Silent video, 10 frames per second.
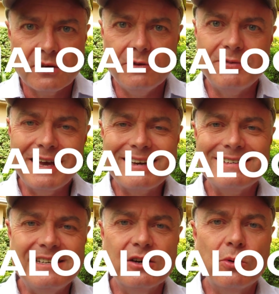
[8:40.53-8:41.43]
You've got to
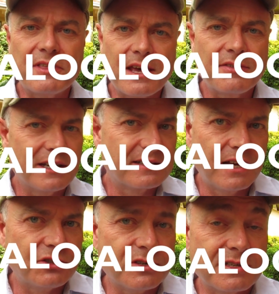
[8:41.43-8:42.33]
deal with ethnic
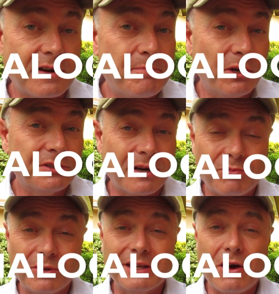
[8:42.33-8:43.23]
tensions that have built
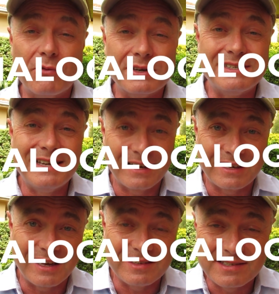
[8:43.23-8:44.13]
up really over
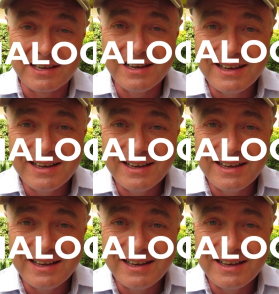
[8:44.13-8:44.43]
decades.